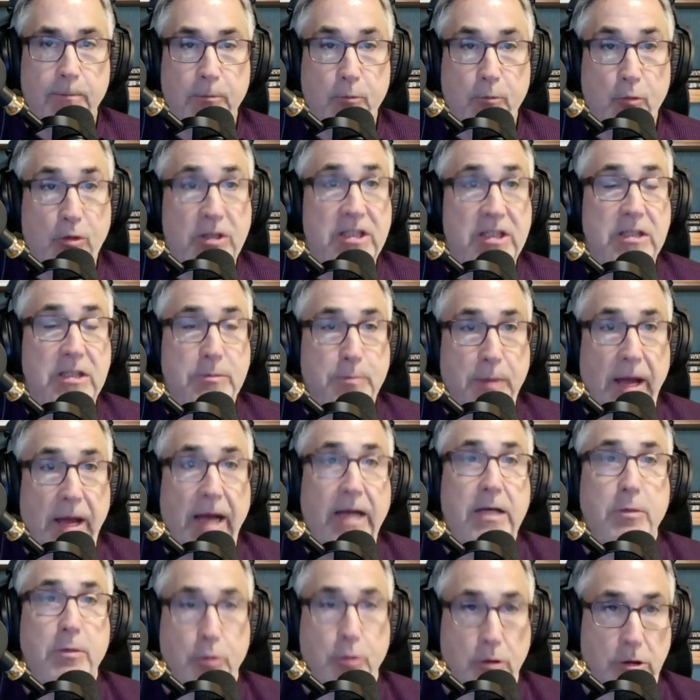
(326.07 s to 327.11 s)

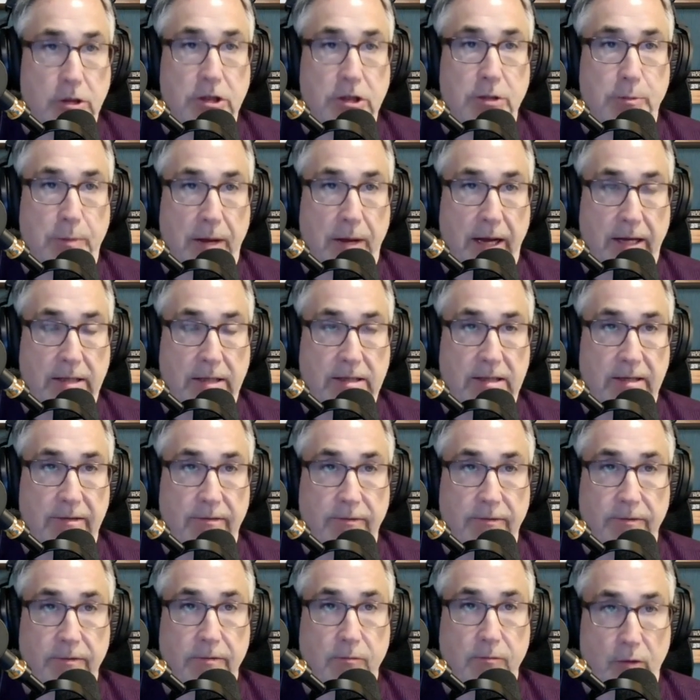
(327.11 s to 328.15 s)
respect
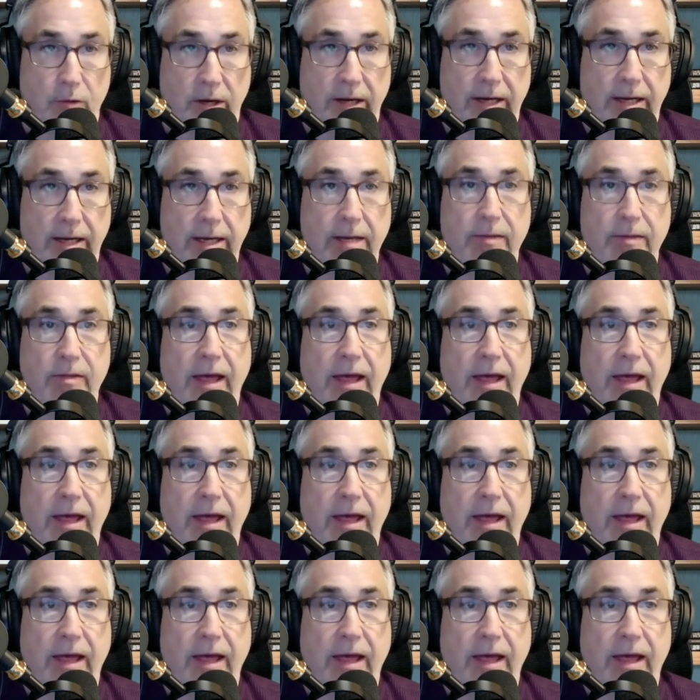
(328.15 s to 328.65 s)
perspective, right?